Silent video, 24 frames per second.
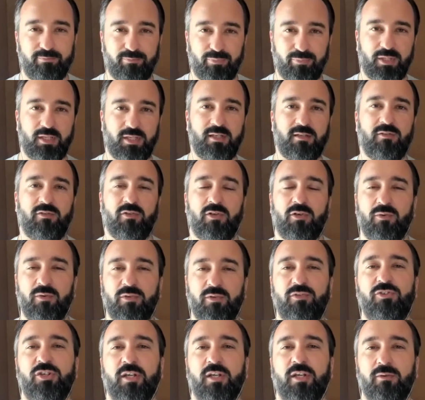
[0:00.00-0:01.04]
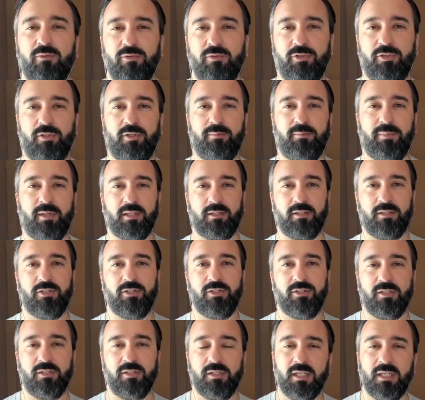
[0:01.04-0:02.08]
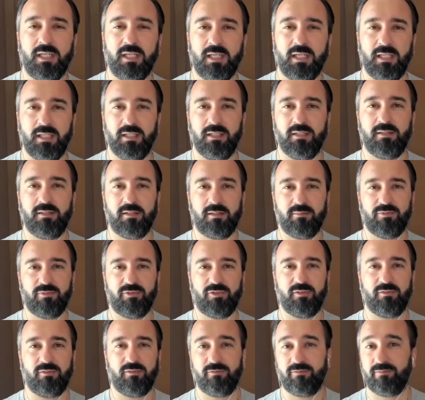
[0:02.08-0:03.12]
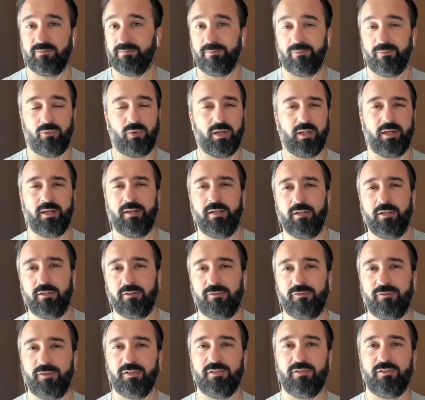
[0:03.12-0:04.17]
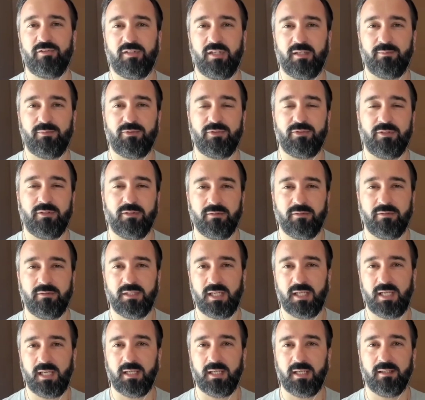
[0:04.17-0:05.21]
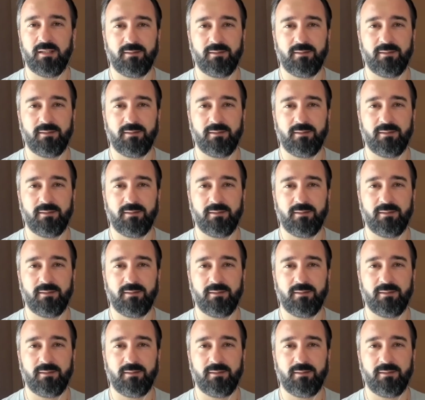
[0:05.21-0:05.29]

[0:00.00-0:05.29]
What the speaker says: please always check with your practitioner in terms of what are your first steps to take.